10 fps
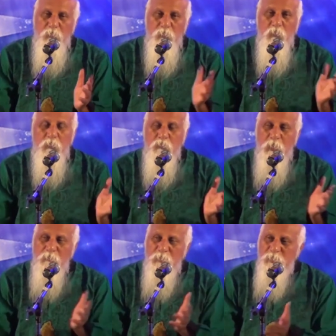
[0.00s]
You don't
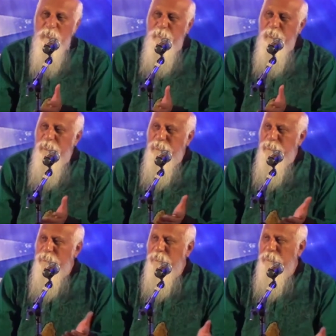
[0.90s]
want one
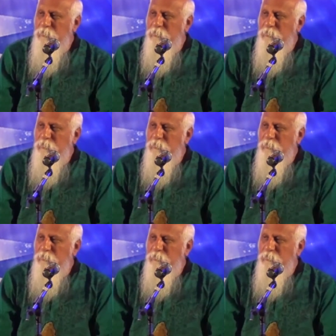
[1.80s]
experience,